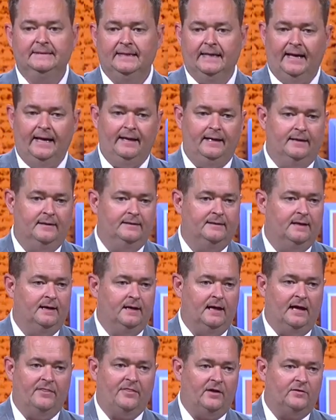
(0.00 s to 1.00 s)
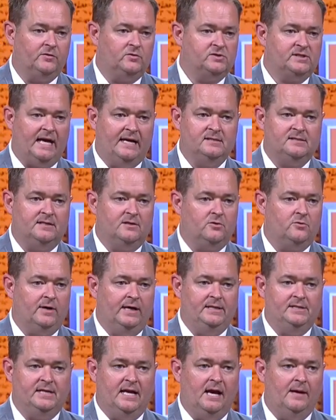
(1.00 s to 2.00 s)
And I thought those guys did a
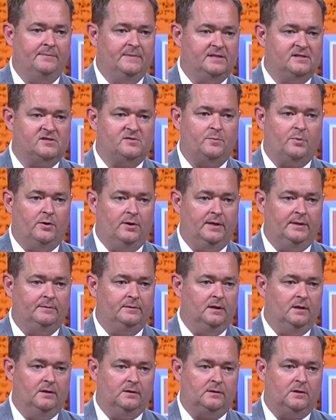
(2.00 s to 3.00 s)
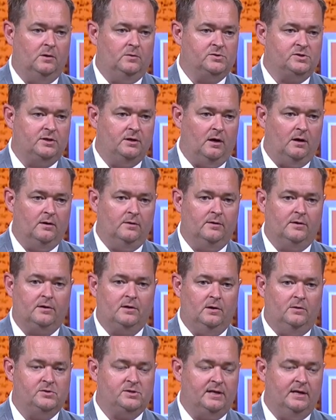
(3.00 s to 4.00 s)
great job this spring. Coach Garner,
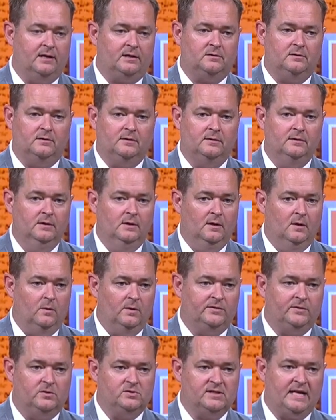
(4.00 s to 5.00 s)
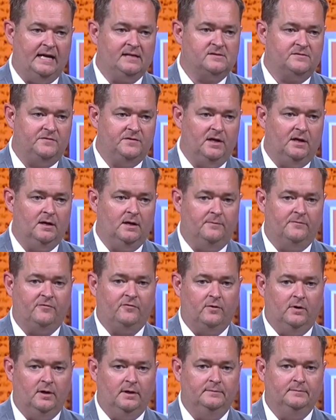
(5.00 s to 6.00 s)
Coach Eckler, what those guys have done up
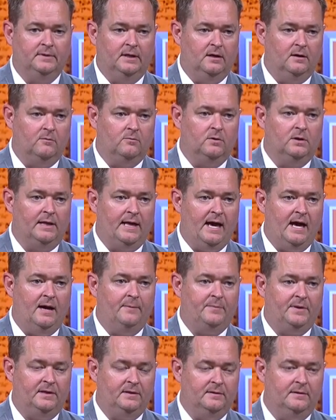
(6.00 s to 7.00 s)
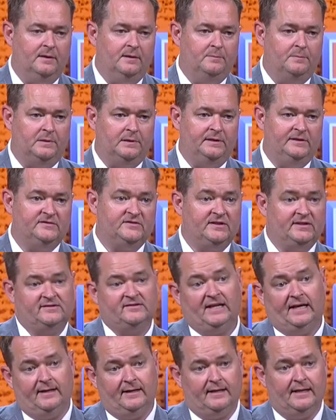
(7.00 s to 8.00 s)
front, really happy and pleased and
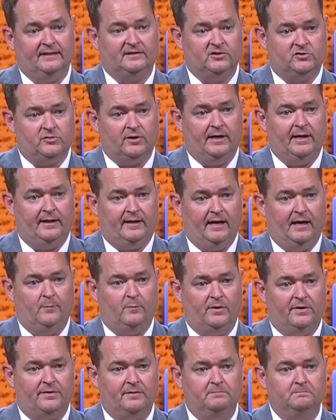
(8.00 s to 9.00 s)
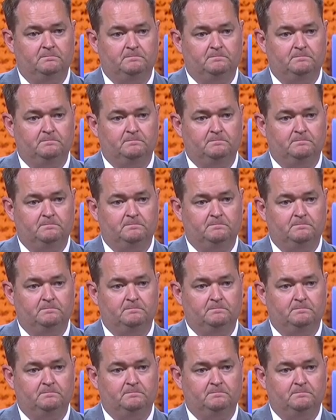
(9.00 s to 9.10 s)
excited to get to training camp with them.